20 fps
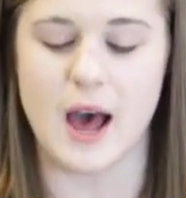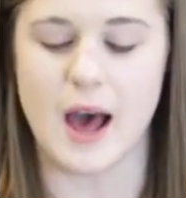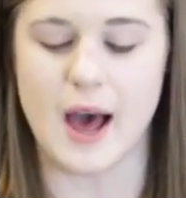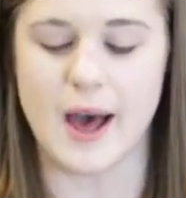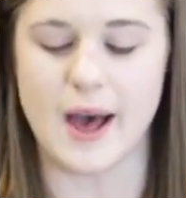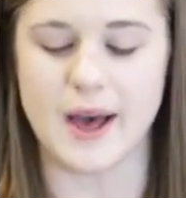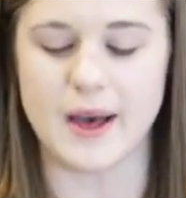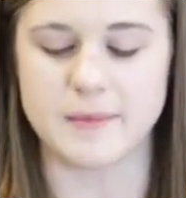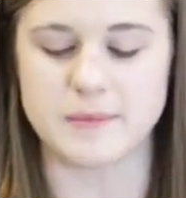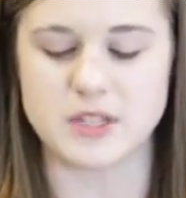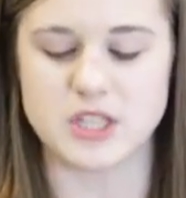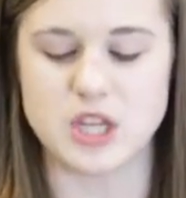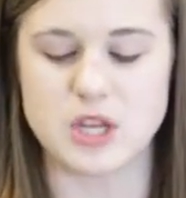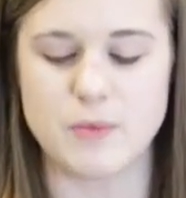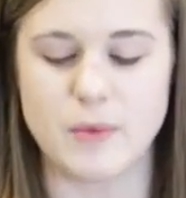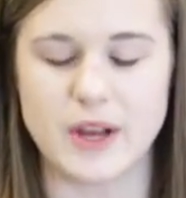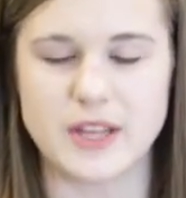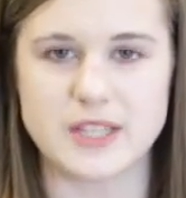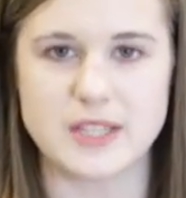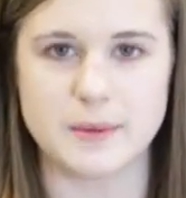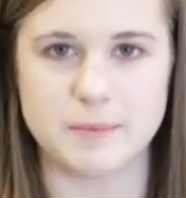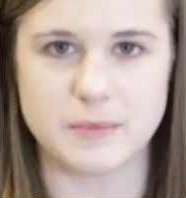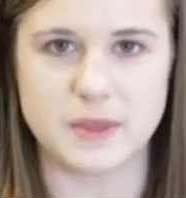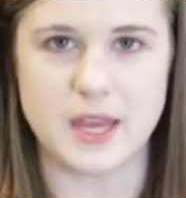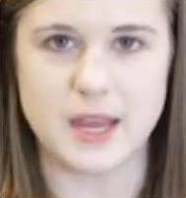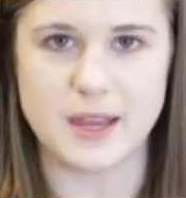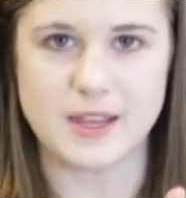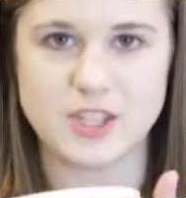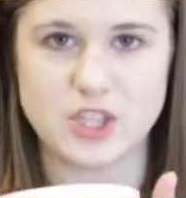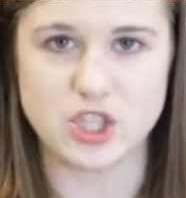um, so you want
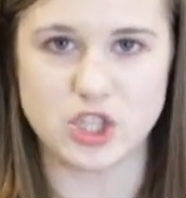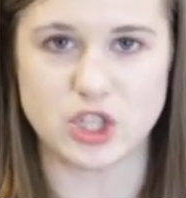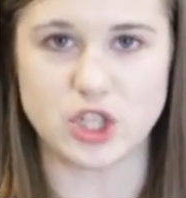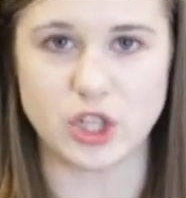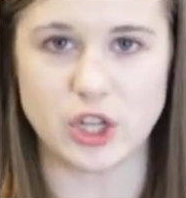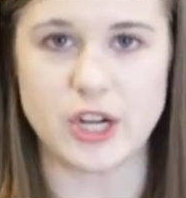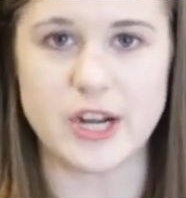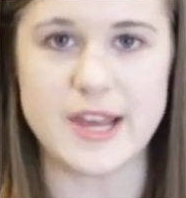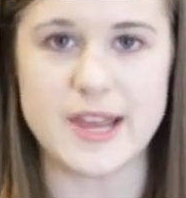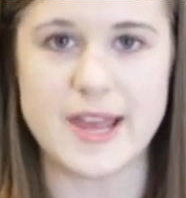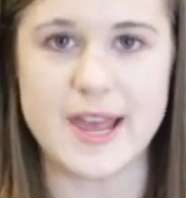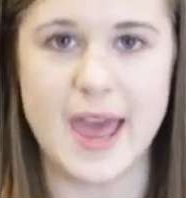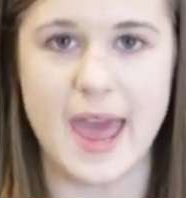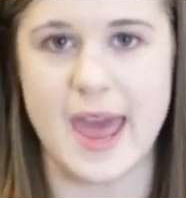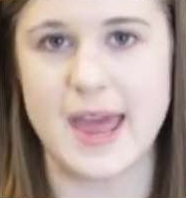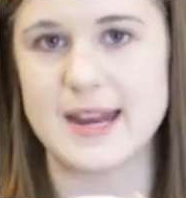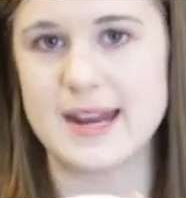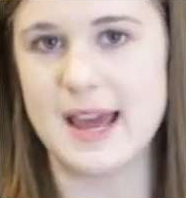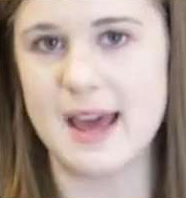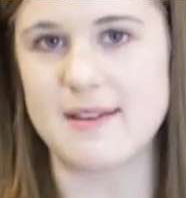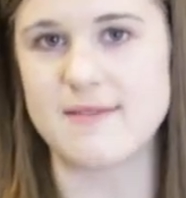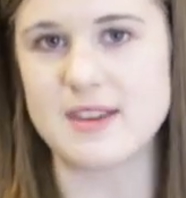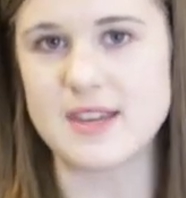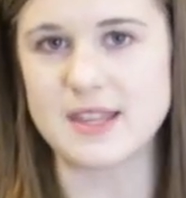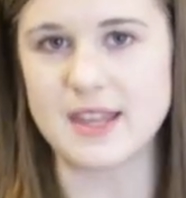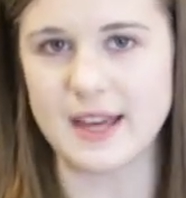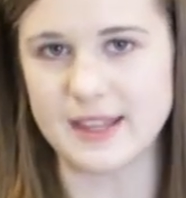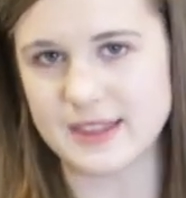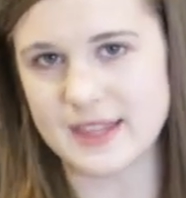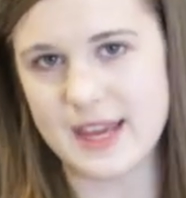something sturdy and
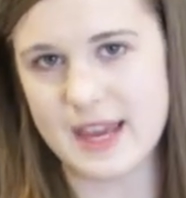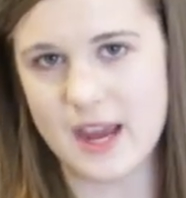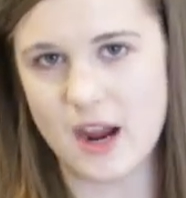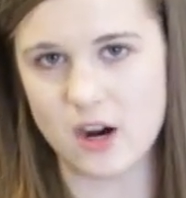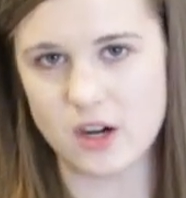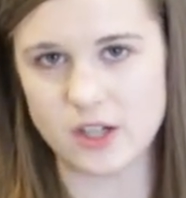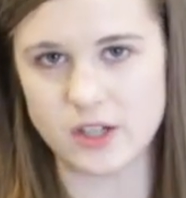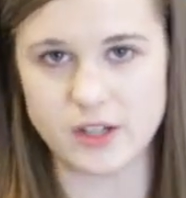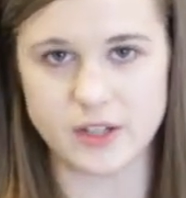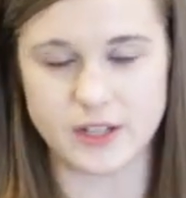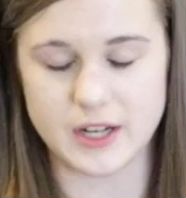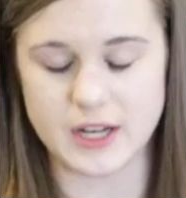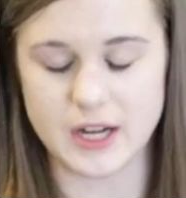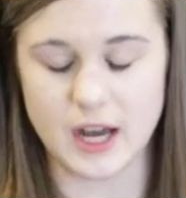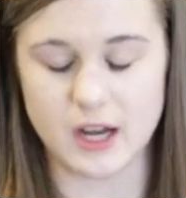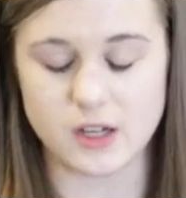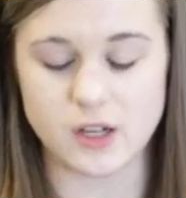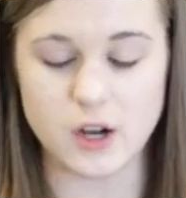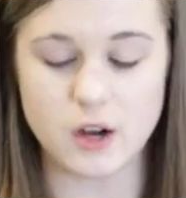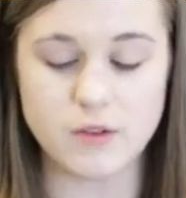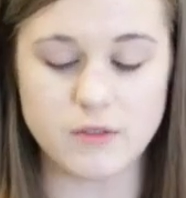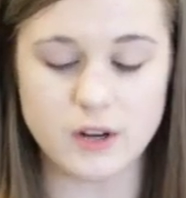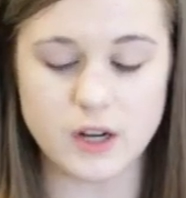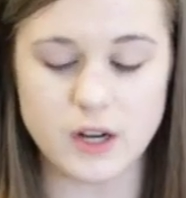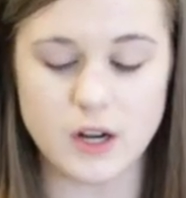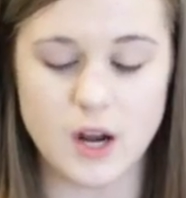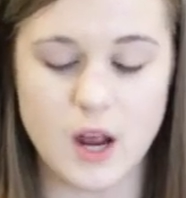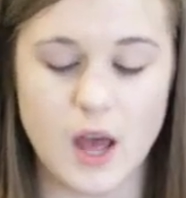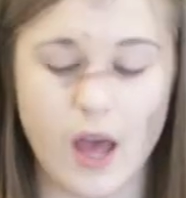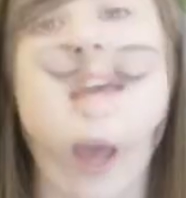heavy that they aren't gonna knock
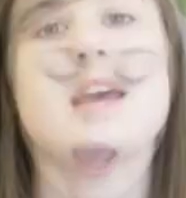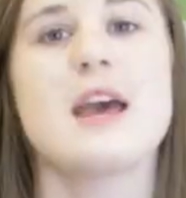over